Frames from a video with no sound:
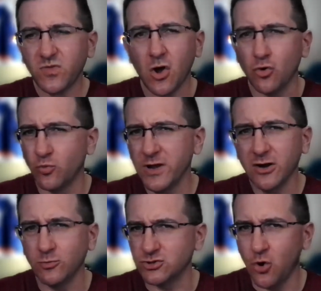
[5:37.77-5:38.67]
arena,
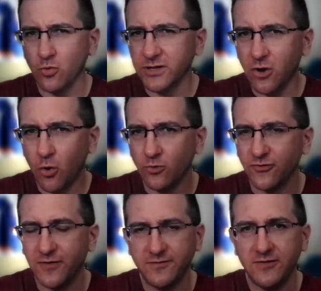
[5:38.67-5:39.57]
which only holds
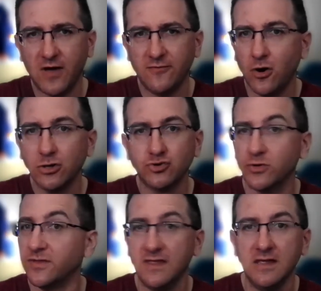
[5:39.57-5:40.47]

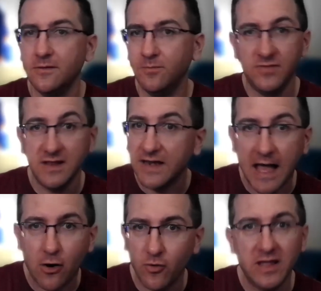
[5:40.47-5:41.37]
5,500, the the
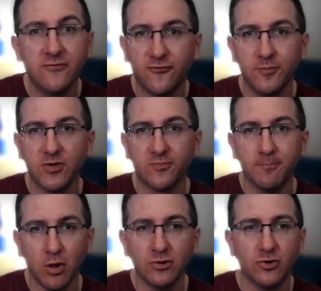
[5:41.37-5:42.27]
now infamous
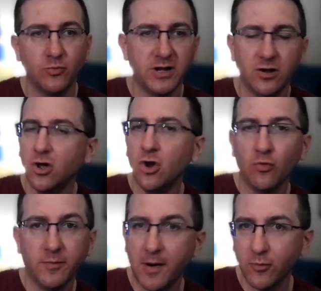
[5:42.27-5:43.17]
Mullet Arena.
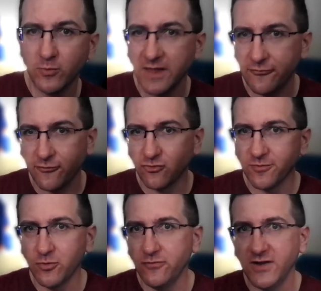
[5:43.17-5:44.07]
Remember when they first
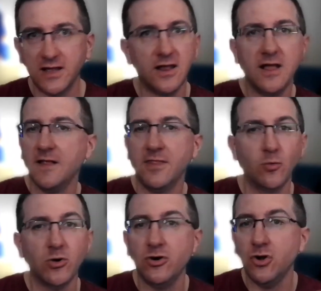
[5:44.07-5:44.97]
moved in, there
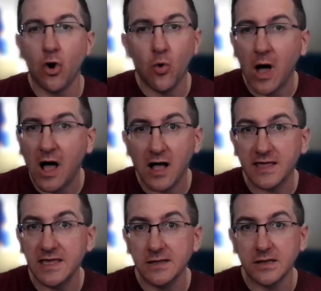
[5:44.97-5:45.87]
were no
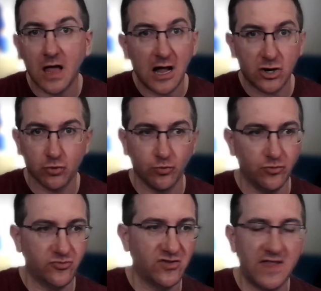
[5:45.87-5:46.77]
hockey locker
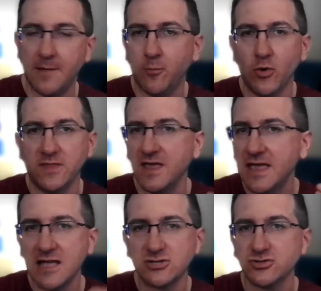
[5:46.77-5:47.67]
rooms at that point. They
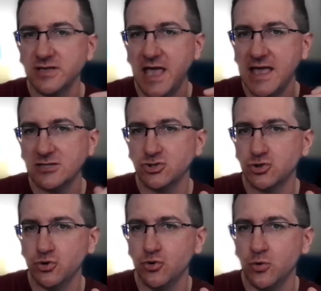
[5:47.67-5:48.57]
actually had
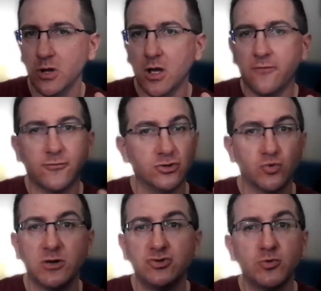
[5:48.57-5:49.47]
to for the
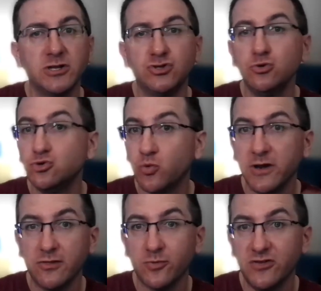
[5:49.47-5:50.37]

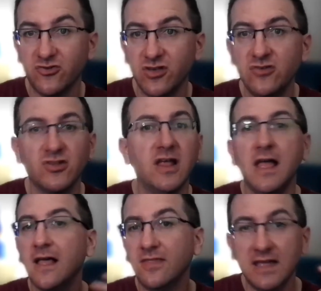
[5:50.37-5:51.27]
2022-23 season,
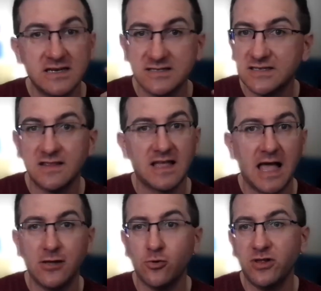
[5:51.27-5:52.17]
they had to send the
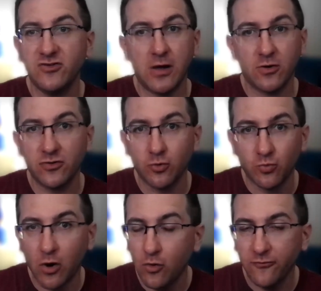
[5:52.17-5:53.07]
Coyotes out on the
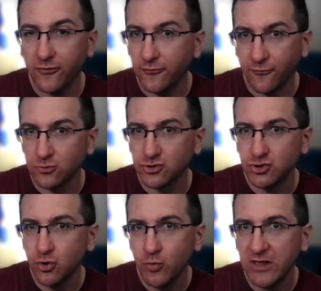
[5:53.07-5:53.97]
road for the first
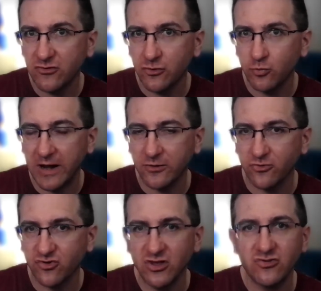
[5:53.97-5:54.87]
two weeks of the regular
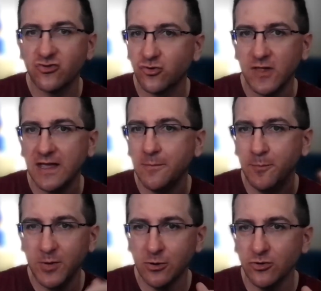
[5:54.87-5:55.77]
season so they
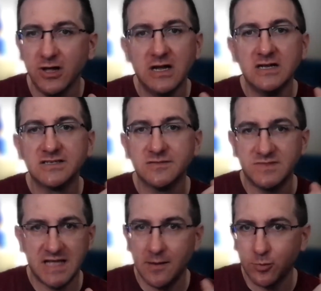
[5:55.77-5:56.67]
could build some
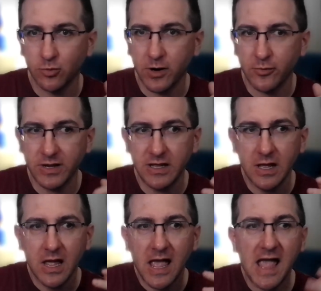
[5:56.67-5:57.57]
temporary
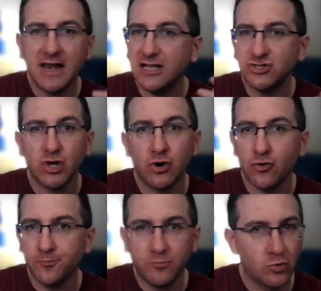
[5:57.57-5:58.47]

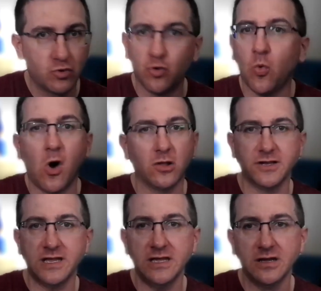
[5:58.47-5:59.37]
NHL
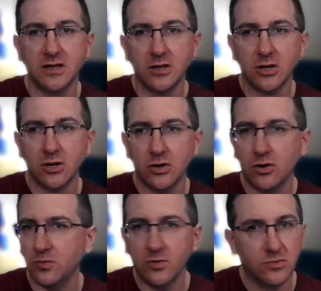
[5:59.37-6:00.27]
quality
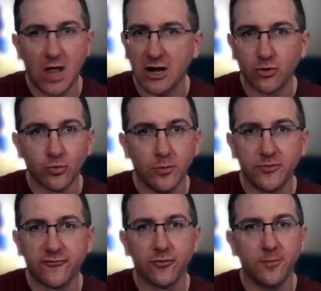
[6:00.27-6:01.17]
locker rooms
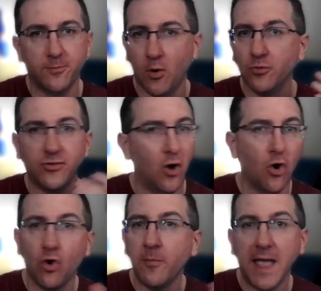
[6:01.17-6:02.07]
for the both the
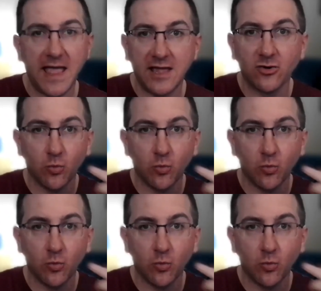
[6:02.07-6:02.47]
home and